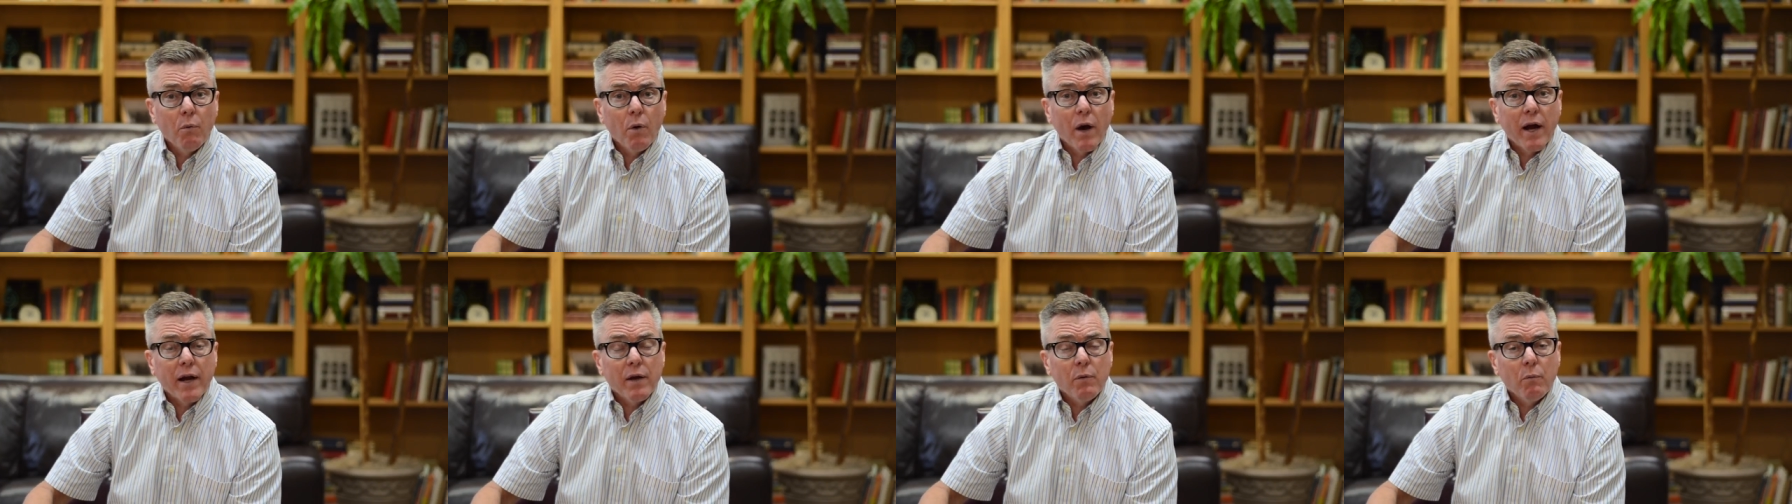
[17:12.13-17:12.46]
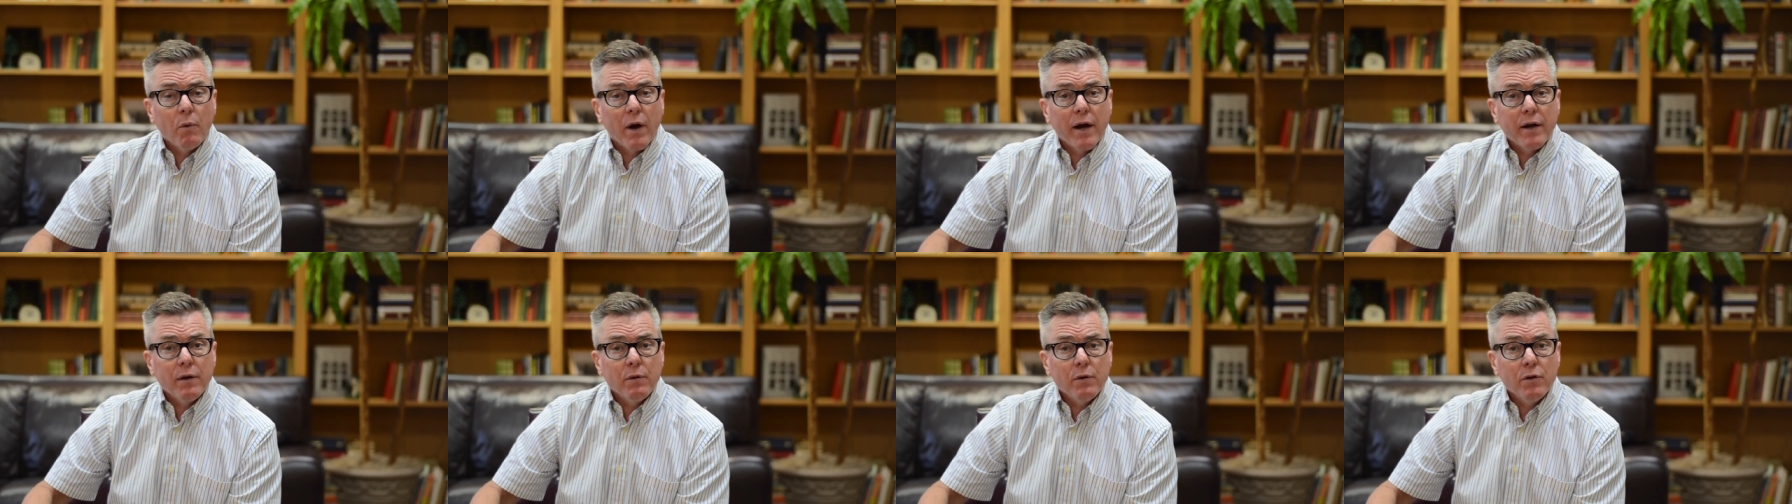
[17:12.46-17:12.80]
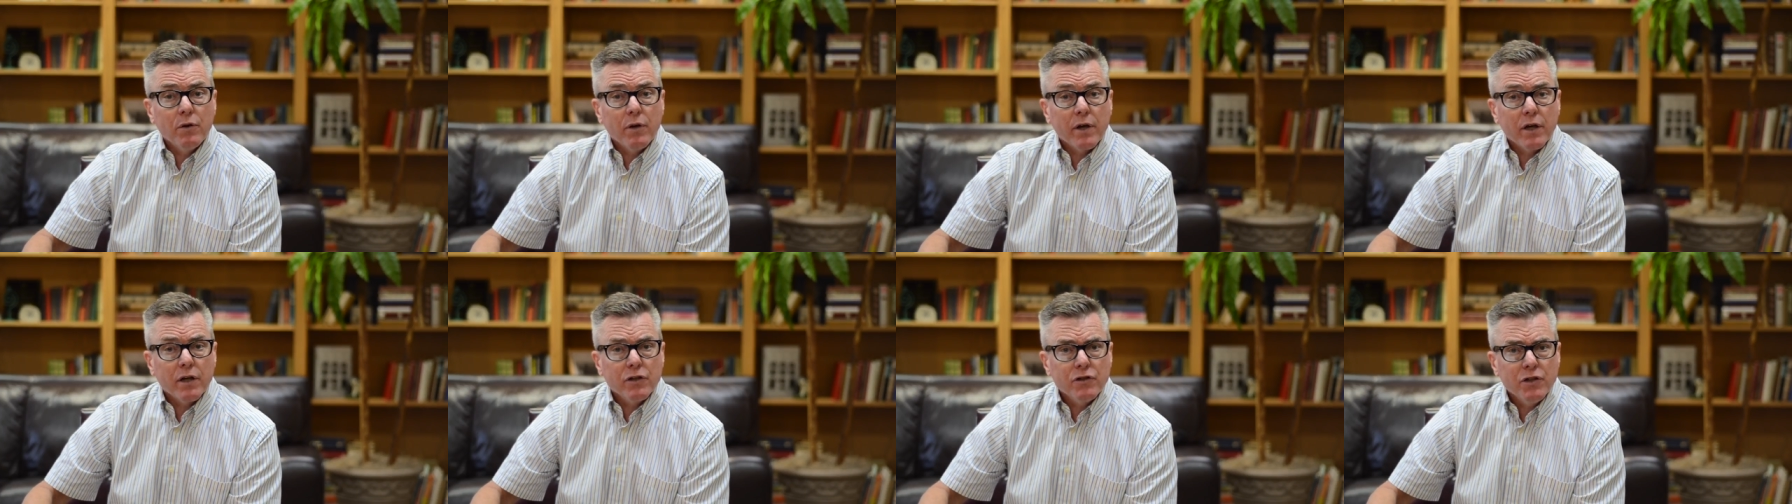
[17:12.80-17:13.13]
Why, why do you
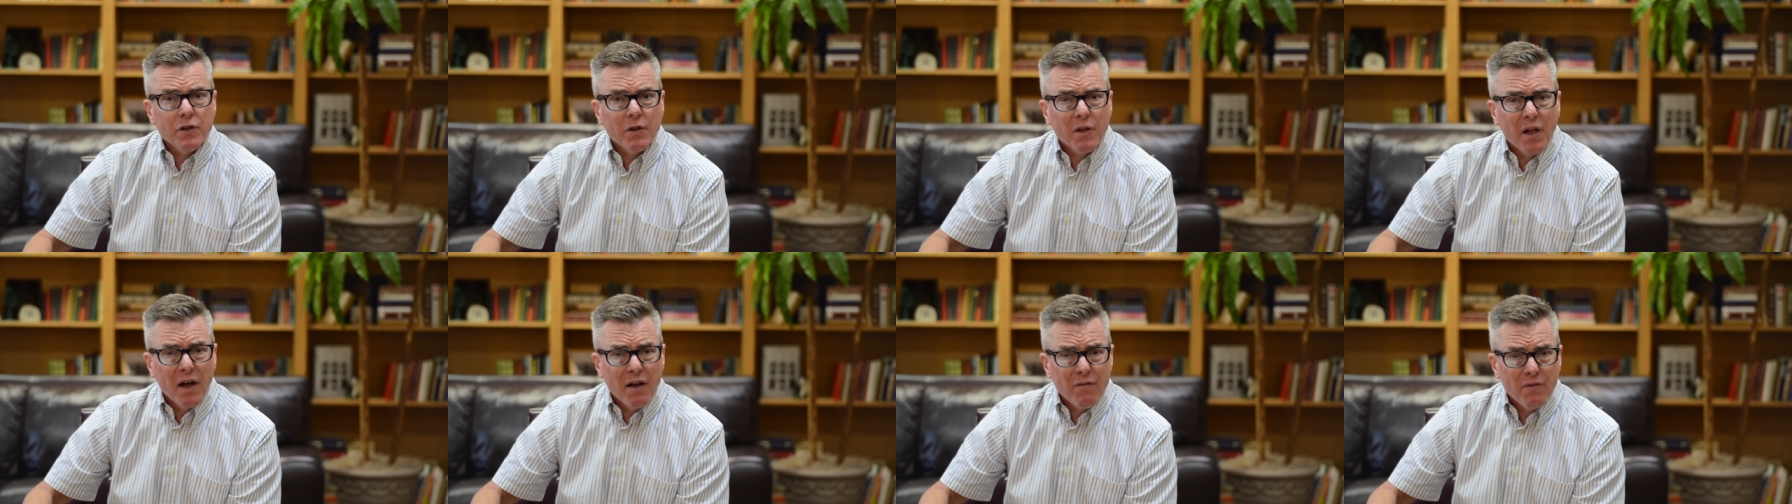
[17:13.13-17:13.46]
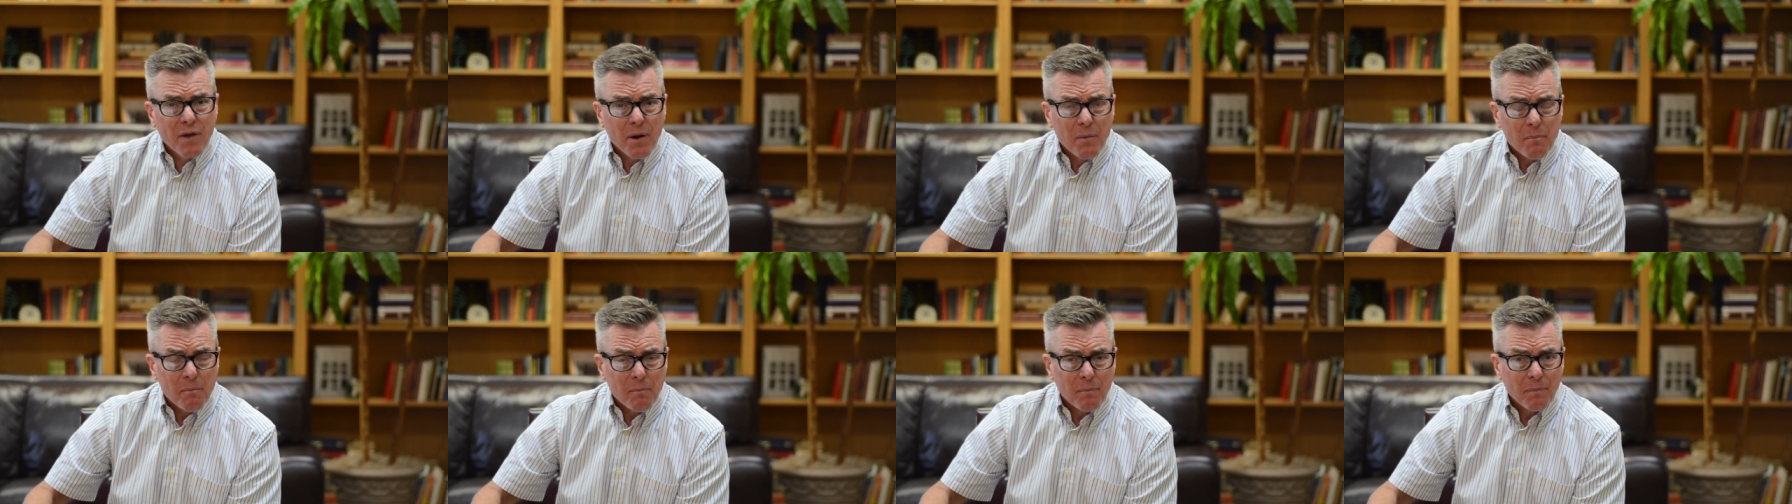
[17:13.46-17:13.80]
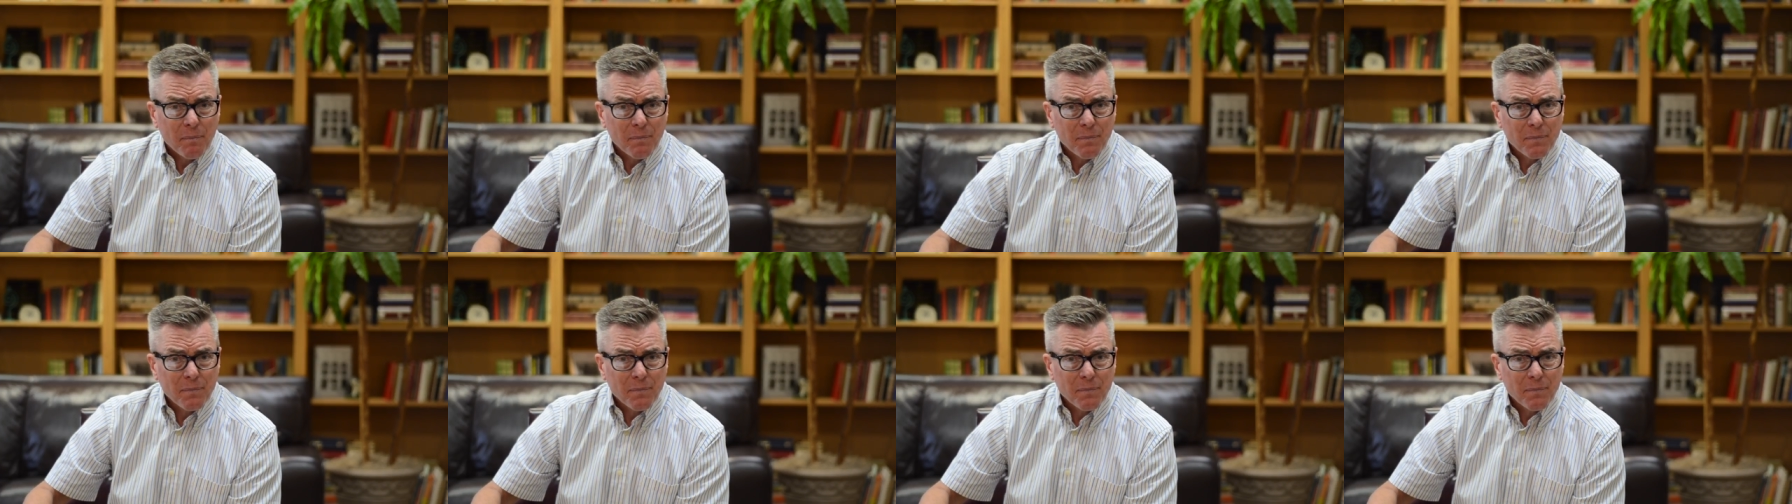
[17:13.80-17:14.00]
do it? Because you love them.